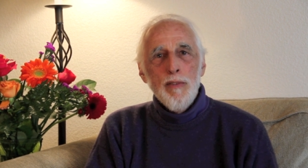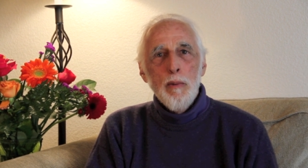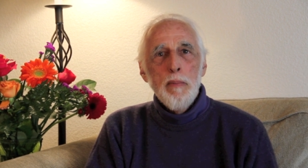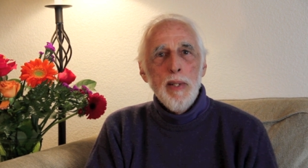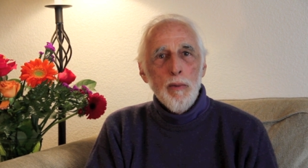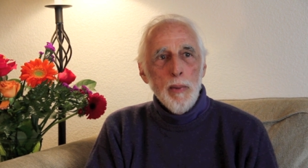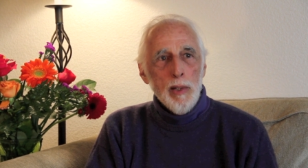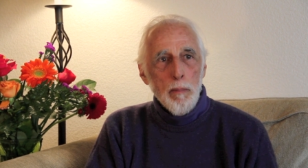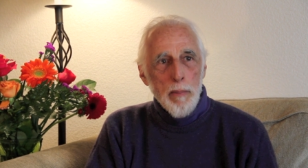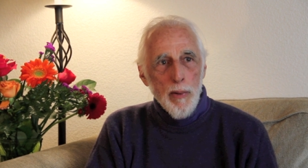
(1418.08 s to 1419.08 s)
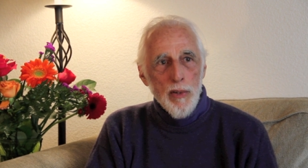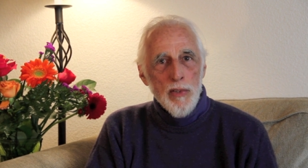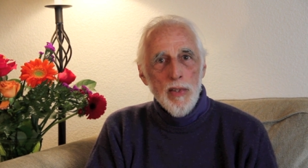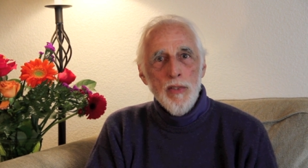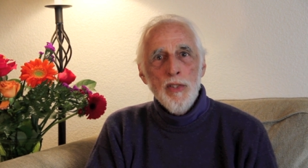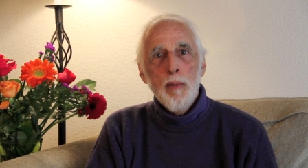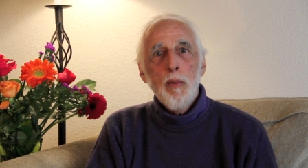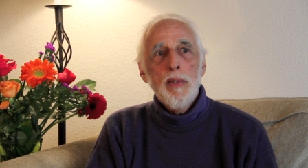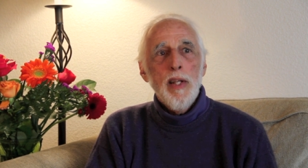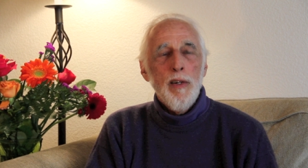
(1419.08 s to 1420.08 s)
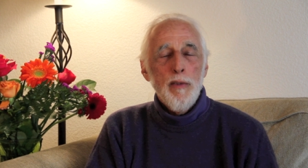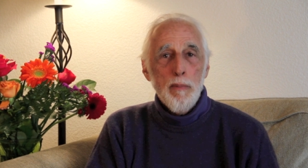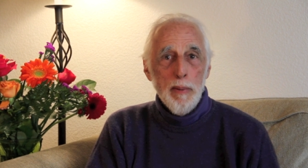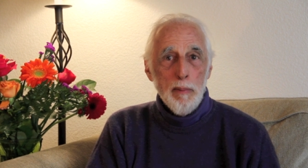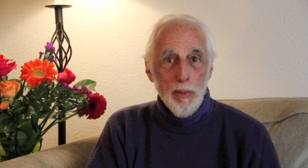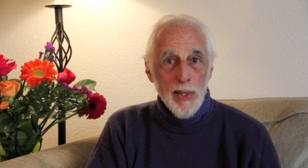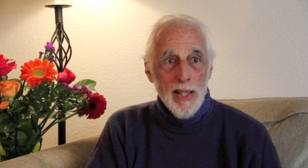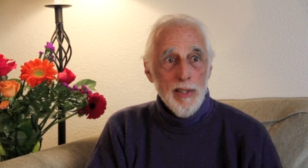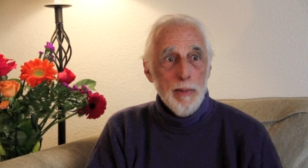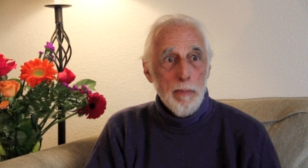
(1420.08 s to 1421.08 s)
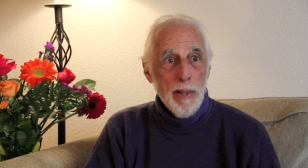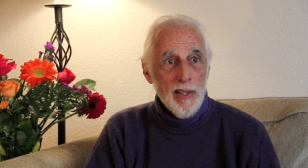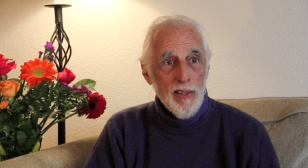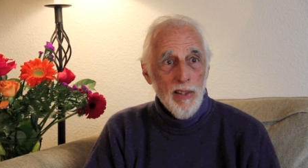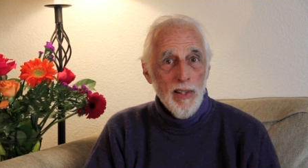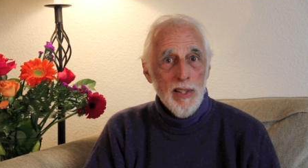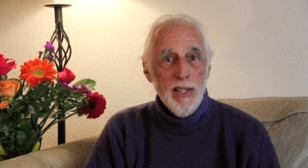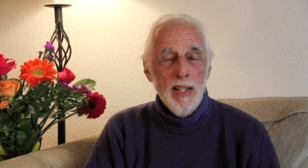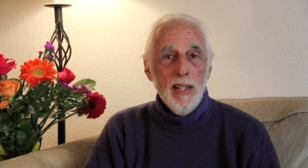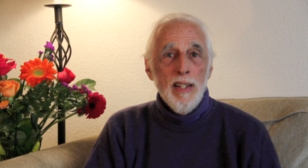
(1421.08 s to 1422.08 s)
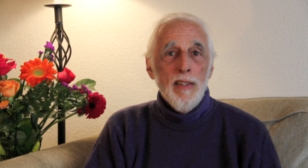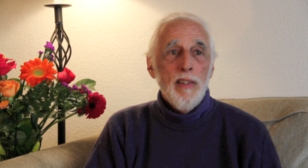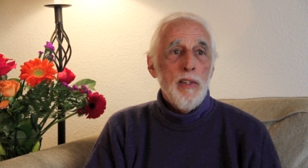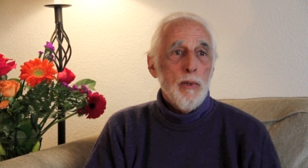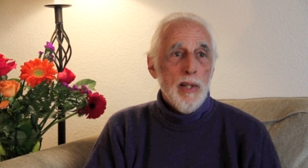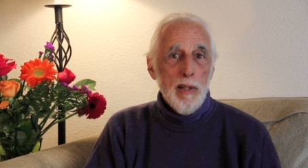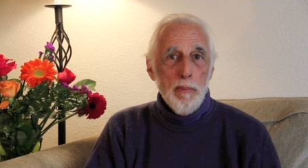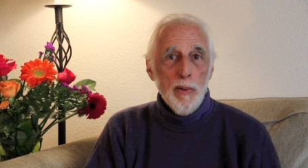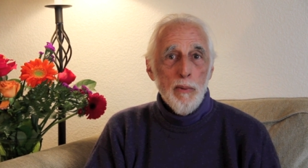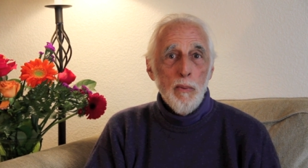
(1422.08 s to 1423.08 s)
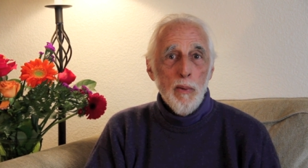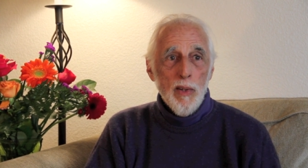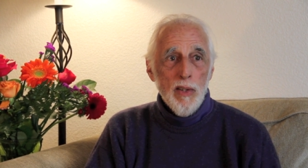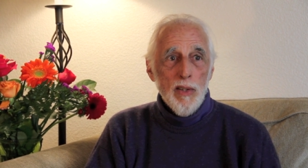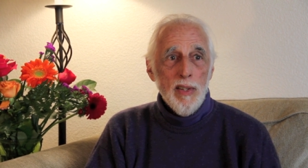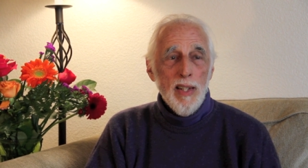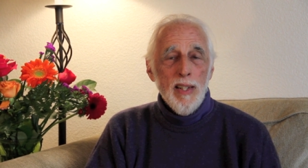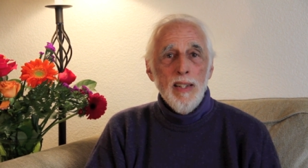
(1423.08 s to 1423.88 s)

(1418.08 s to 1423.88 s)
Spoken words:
to be a real person, someone that other people can depend on, that you keep your word,